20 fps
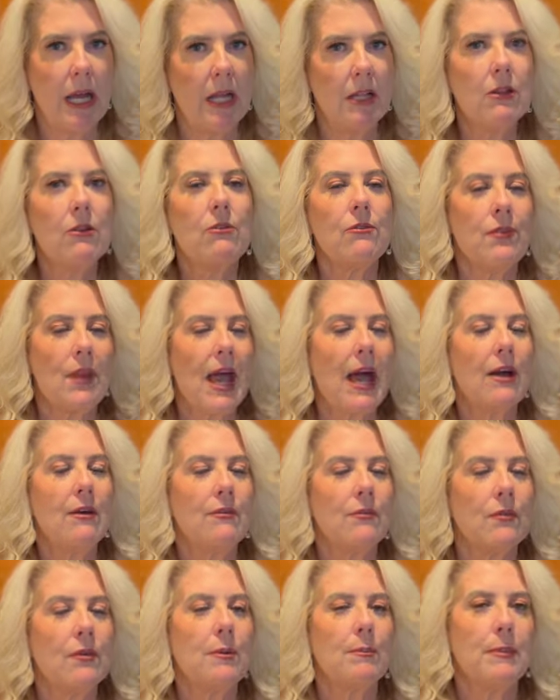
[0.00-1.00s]
I learned that
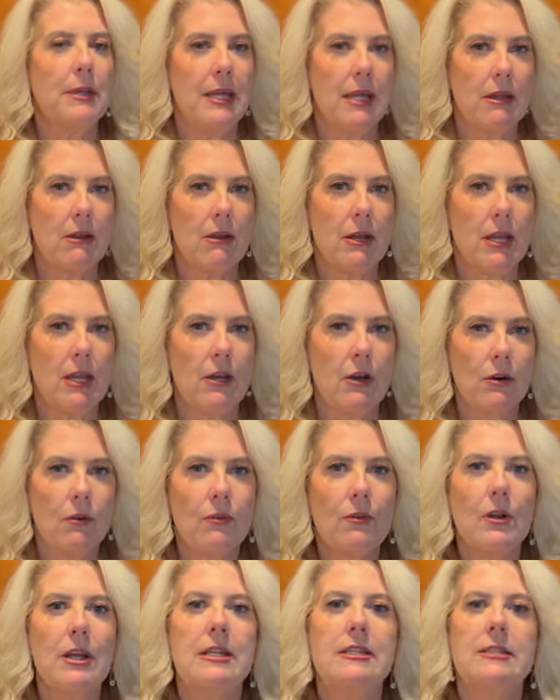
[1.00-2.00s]
from Gary
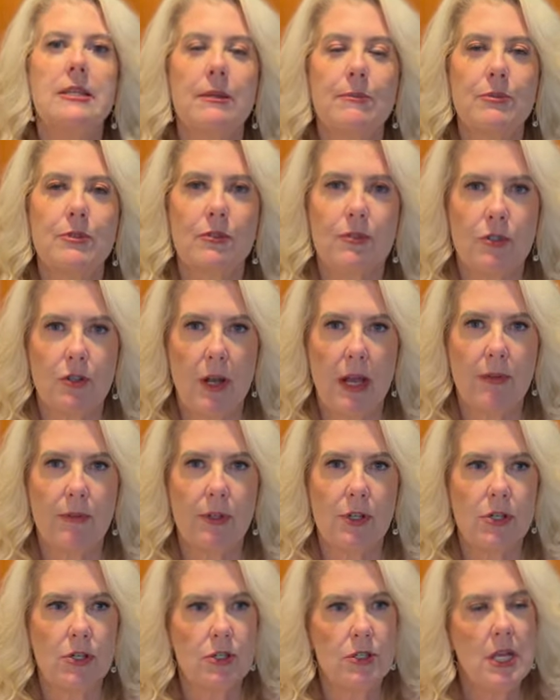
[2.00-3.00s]
over at Tips for
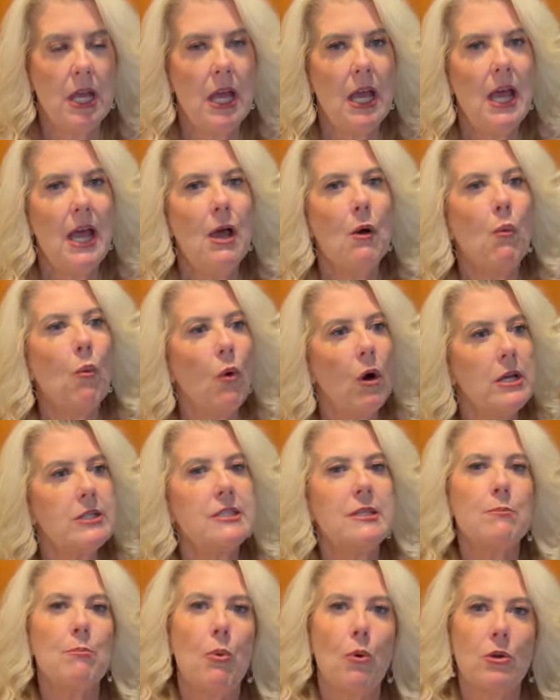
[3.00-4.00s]
Travelers.
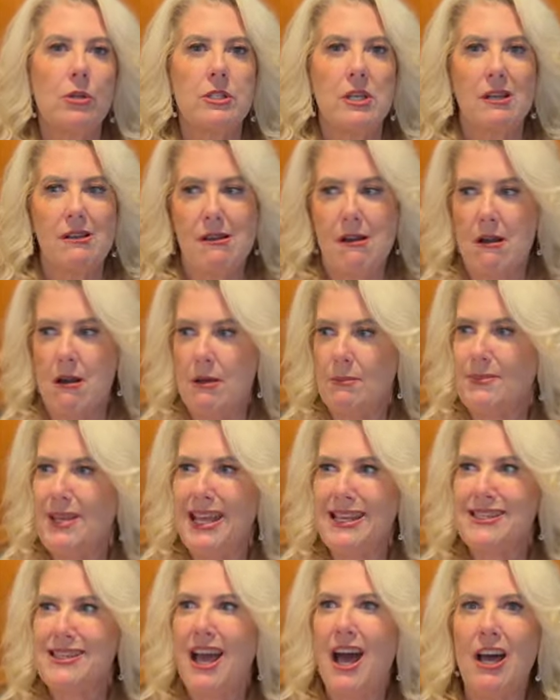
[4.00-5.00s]
What'sinport.com
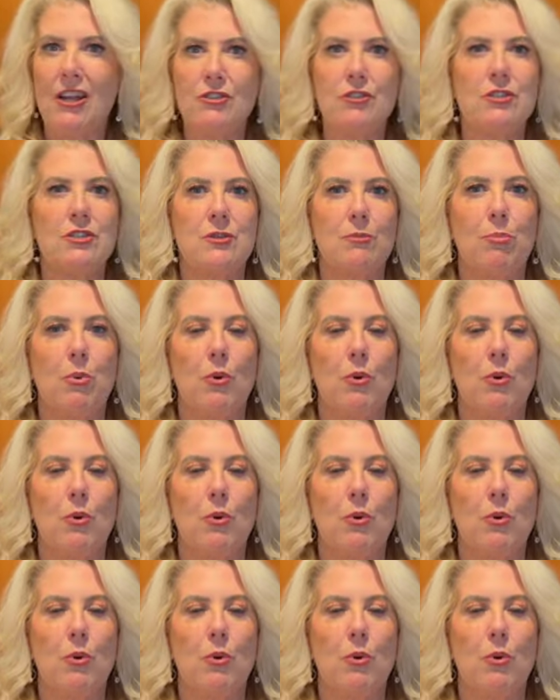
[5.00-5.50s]
has hundreds of